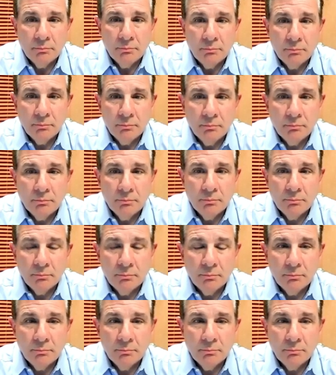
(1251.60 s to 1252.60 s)

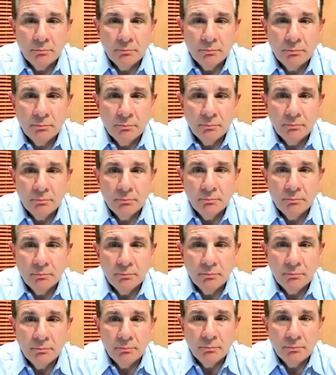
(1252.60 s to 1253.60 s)

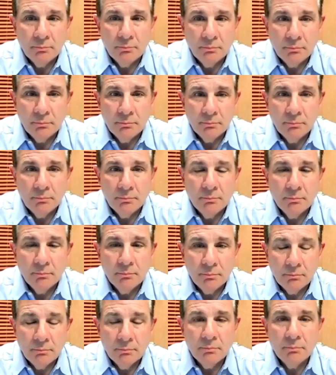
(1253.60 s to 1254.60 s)

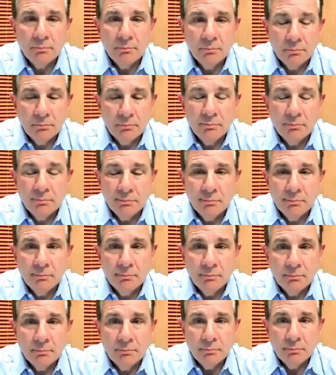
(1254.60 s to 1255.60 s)

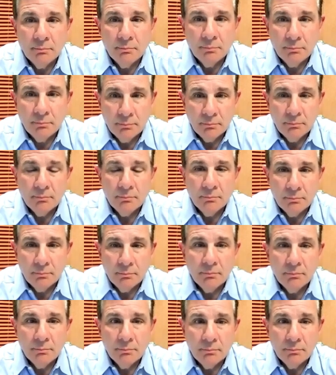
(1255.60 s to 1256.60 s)

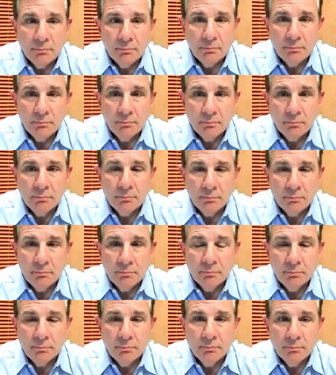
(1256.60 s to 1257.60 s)

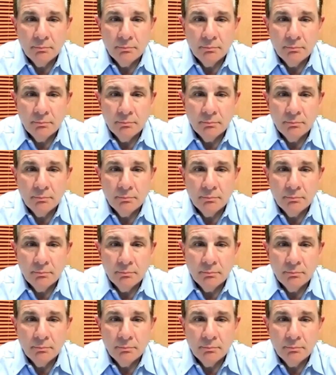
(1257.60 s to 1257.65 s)
(silent)